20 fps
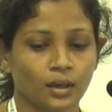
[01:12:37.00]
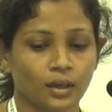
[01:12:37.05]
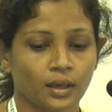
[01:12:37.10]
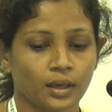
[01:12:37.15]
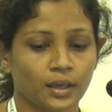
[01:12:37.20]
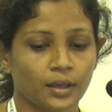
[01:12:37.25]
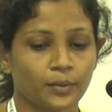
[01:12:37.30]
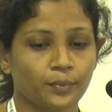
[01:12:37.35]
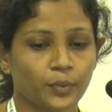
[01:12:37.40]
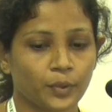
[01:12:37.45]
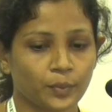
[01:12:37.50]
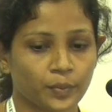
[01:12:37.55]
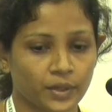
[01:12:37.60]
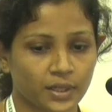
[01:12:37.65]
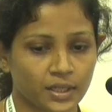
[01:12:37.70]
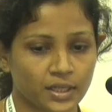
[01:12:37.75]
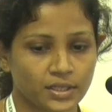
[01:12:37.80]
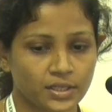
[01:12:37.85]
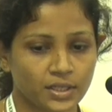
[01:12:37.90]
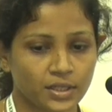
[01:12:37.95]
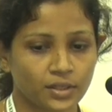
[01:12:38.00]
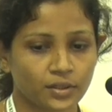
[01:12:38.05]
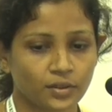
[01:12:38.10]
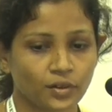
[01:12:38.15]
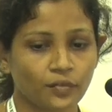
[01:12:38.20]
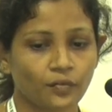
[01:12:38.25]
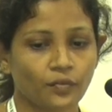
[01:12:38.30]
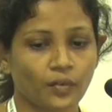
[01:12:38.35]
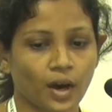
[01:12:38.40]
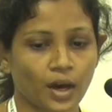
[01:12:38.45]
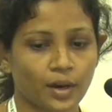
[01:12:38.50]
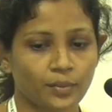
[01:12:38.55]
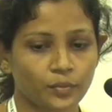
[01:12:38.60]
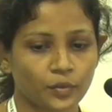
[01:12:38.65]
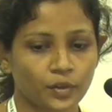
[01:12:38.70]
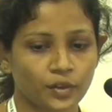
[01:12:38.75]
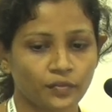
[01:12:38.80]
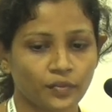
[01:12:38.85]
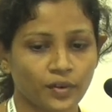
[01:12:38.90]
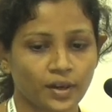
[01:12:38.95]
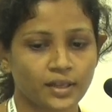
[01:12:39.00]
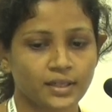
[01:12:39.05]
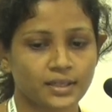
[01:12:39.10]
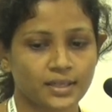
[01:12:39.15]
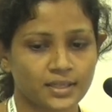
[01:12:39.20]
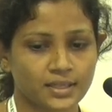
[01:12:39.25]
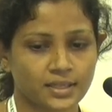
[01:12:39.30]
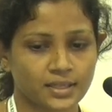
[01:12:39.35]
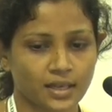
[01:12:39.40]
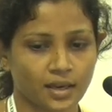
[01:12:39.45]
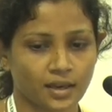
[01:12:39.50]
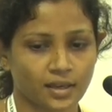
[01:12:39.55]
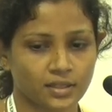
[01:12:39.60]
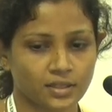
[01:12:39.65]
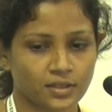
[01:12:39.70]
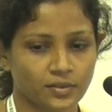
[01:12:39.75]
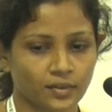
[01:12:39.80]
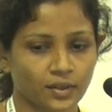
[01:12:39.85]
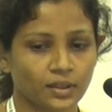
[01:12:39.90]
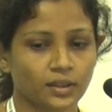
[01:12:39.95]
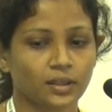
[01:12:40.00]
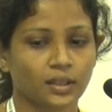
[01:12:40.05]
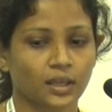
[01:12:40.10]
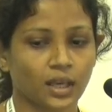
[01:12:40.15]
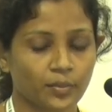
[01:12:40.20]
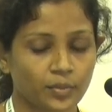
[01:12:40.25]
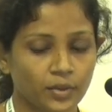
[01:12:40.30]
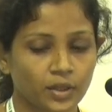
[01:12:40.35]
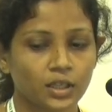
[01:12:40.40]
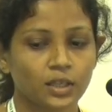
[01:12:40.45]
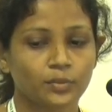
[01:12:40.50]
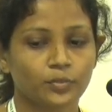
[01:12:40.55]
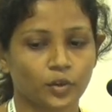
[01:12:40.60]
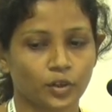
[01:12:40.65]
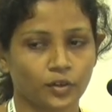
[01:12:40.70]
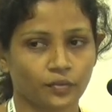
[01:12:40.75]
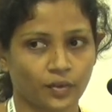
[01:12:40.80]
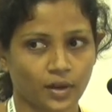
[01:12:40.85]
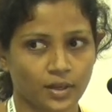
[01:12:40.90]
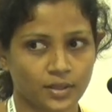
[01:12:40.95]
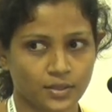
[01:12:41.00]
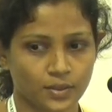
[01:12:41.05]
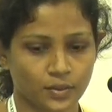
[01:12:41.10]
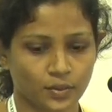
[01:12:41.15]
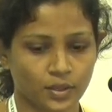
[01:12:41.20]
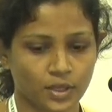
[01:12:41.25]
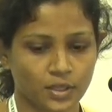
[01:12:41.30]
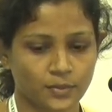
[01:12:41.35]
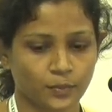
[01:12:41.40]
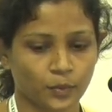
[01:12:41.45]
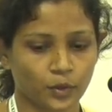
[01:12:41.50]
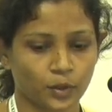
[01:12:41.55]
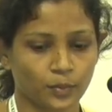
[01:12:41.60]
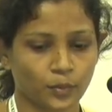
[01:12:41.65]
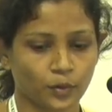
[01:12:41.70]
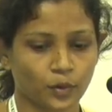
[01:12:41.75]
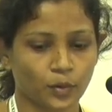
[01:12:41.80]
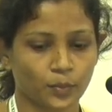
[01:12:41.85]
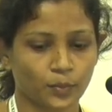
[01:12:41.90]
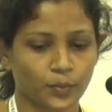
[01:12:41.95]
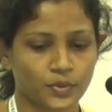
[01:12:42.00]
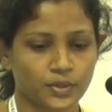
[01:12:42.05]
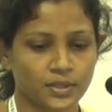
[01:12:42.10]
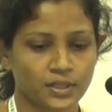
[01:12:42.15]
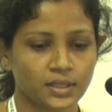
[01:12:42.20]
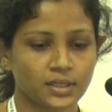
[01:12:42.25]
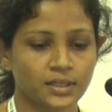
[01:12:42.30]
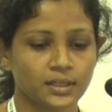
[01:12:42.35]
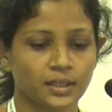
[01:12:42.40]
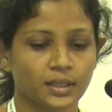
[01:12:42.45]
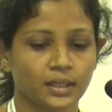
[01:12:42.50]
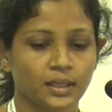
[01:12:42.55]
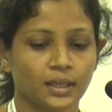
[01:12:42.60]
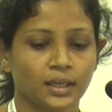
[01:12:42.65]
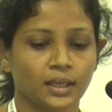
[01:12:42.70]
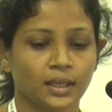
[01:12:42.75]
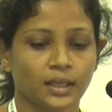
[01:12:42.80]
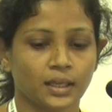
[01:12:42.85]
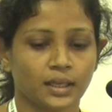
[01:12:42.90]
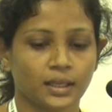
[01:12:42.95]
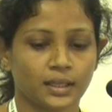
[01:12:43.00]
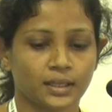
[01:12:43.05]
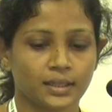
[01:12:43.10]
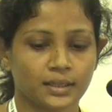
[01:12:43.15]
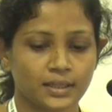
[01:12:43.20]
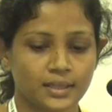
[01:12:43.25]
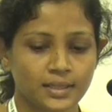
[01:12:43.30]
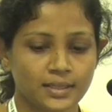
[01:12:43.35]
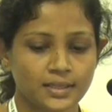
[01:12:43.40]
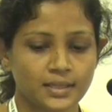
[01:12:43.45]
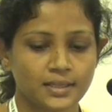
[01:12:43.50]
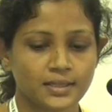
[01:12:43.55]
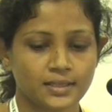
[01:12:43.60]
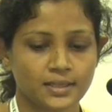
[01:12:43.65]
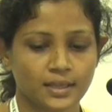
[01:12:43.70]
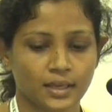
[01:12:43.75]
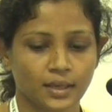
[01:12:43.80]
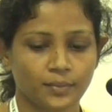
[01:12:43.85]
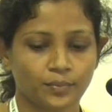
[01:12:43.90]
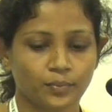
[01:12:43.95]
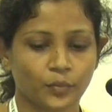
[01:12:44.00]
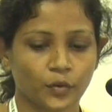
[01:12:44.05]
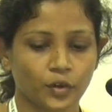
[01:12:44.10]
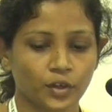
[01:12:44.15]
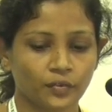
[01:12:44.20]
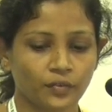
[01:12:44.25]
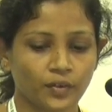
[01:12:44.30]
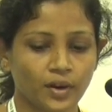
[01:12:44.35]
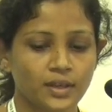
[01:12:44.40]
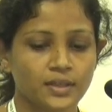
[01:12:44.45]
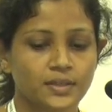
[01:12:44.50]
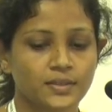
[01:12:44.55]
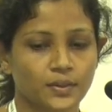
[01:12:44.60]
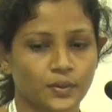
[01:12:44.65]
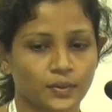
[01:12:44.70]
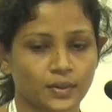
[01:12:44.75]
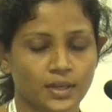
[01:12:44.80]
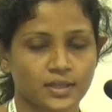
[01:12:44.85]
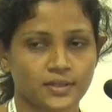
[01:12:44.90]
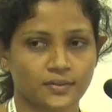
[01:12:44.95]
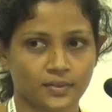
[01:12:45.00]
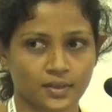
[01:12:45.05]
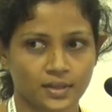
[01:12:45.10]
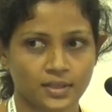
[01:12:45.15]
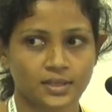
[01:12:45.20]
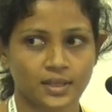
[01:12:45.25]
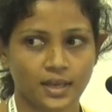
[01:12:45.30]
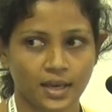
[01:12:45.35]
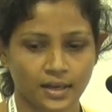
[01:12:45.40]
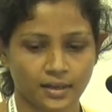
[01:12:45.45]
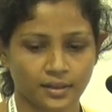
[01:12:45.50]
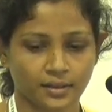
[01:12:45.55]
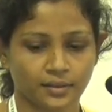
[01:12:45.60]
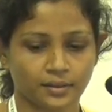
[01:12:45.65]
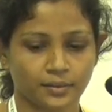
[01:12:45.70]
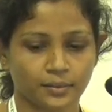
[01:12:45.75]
In preparation of unmodified starch with chemically modified sawdust polymer composite, in this step, modified sawdust was added.